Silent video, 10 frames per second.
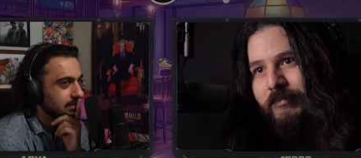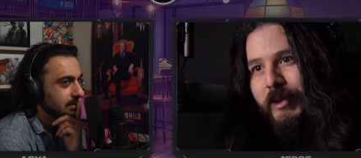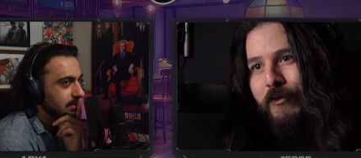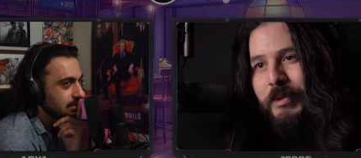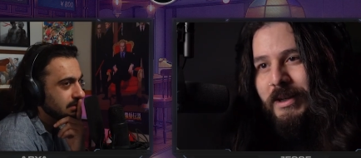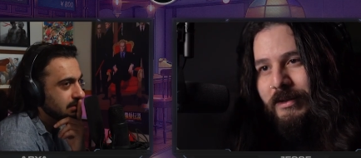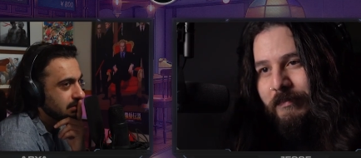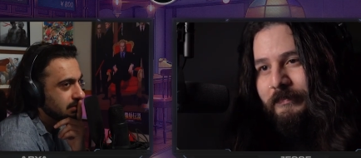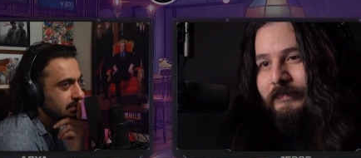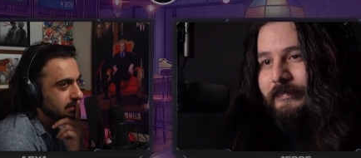Speaker 1: FPS.
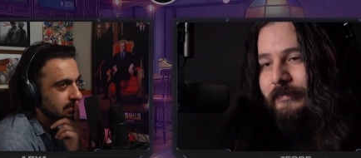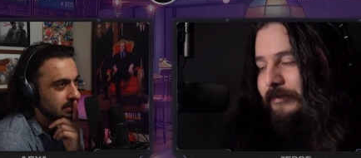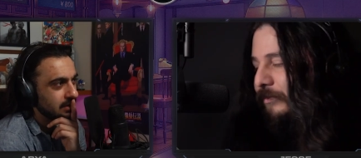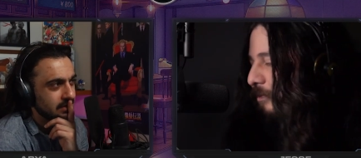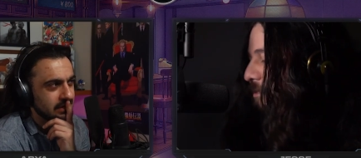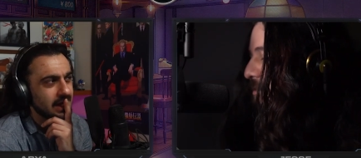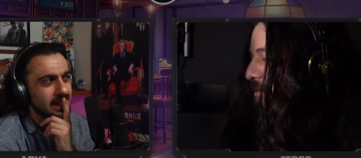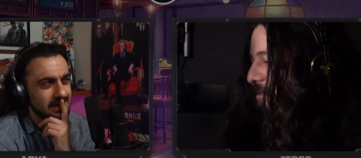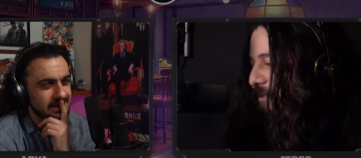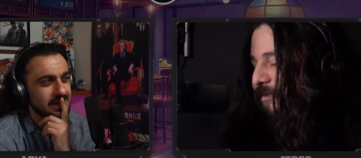
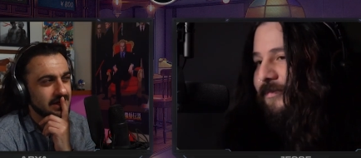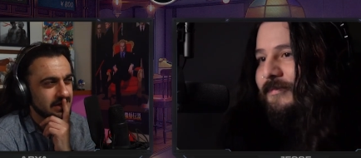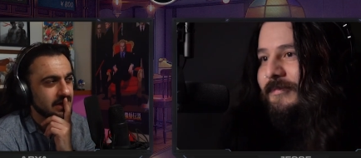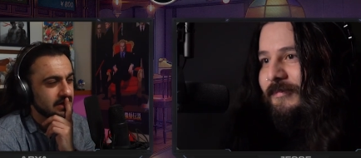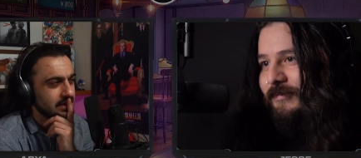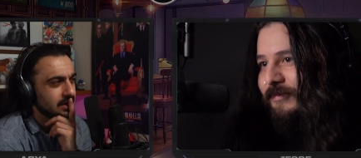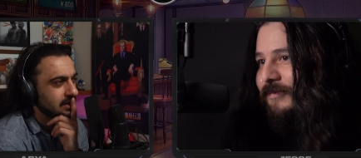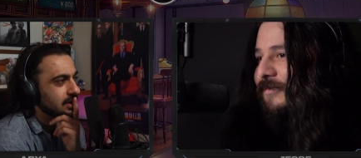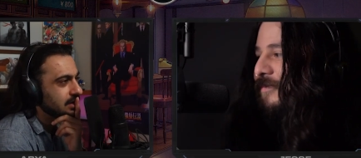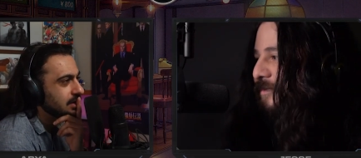Yeah, yeah,
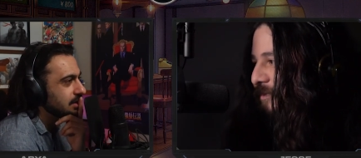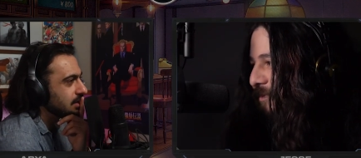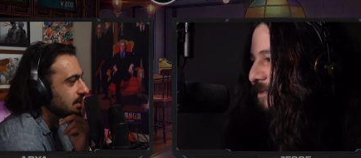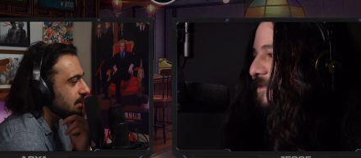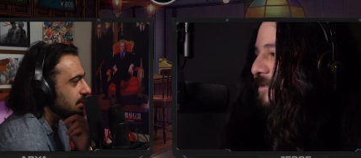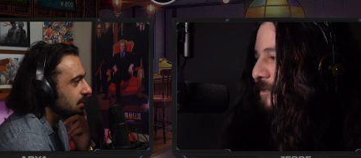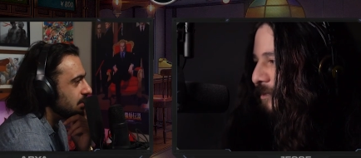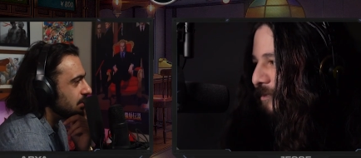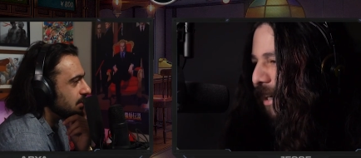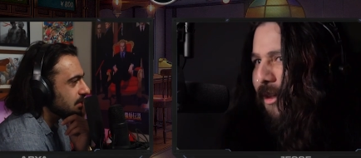yeah.
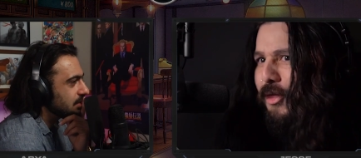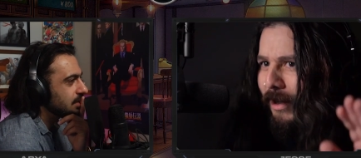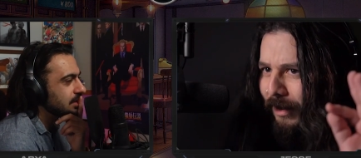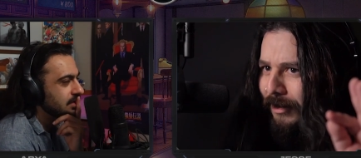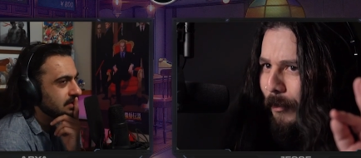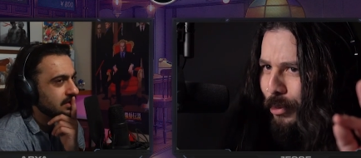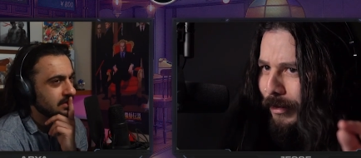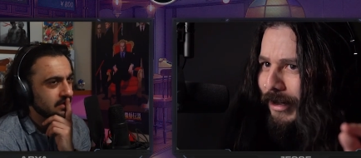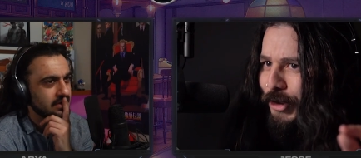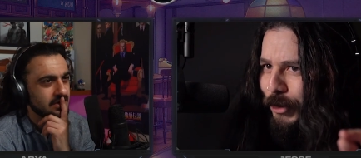I think. I'm
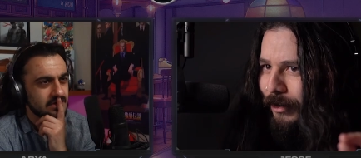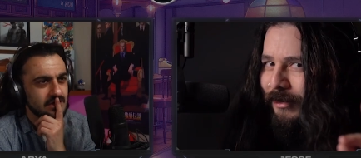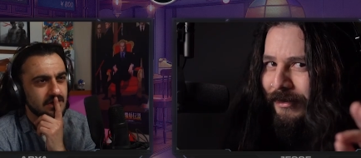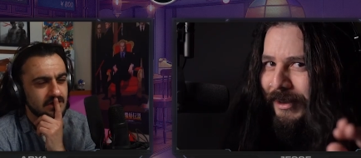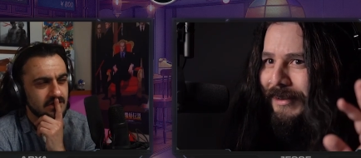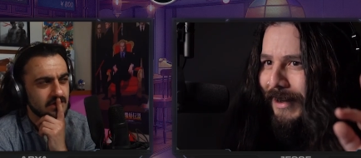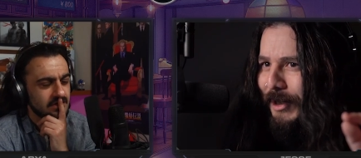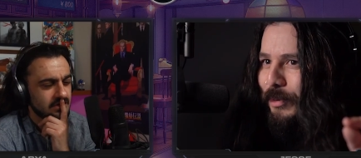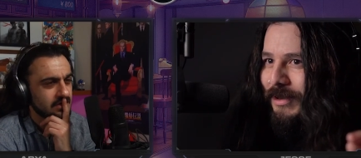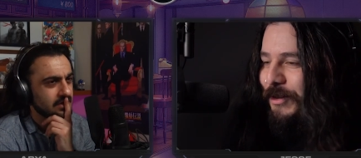pretty sure. Like
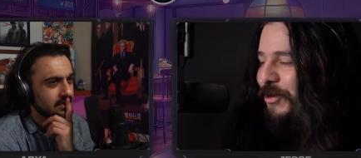90%